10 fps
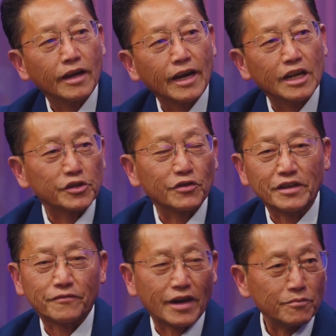And so
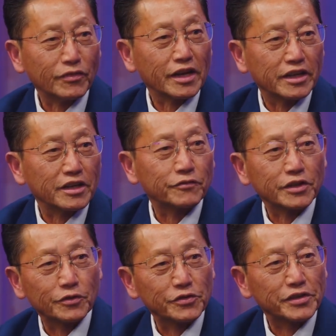if I'm lucky enough to
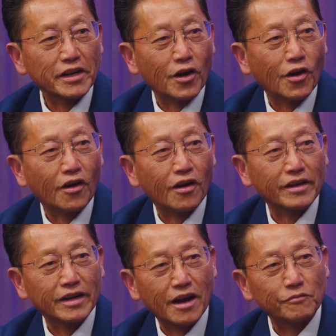go to City Hall,
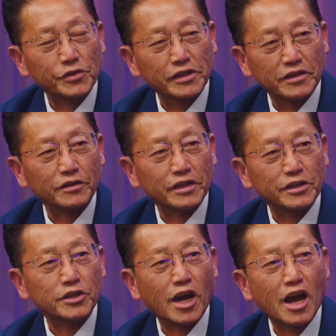and obviously, the
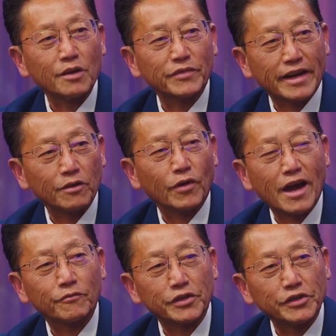time that I will
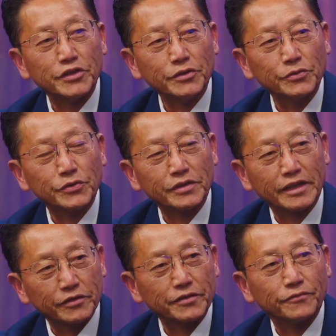have to use to
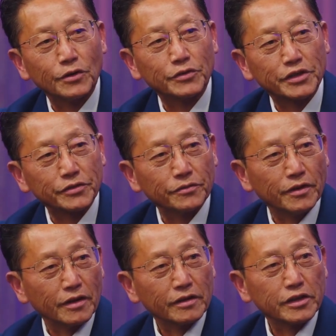devote to
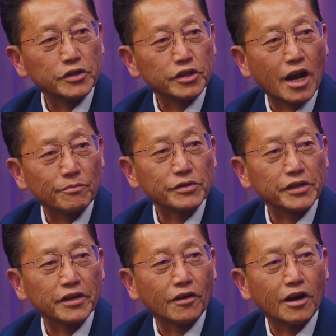the job at
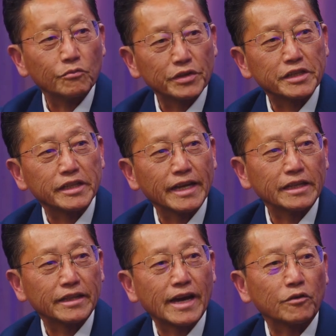City Hall would
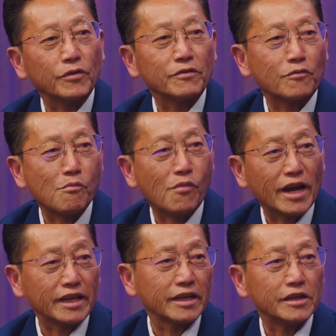take that away from
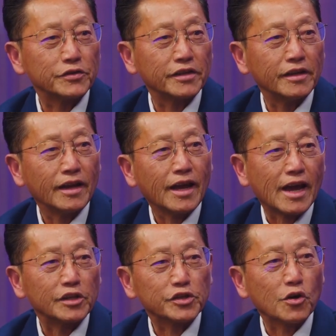my kids.
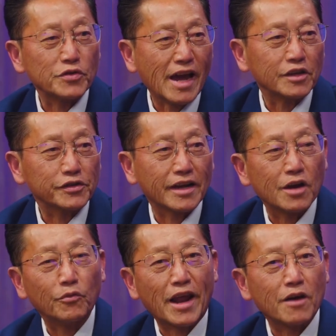And so, yes, I
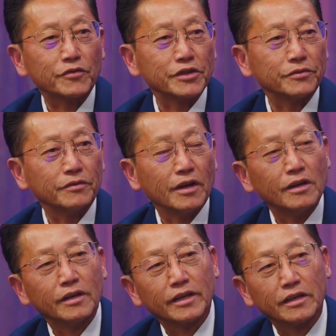would have to,
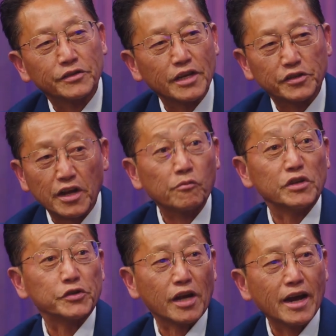in a sense, not
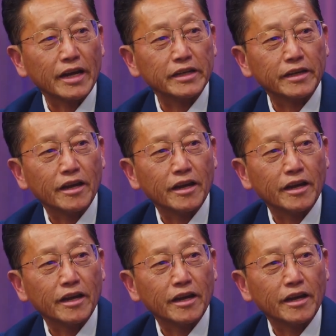resign,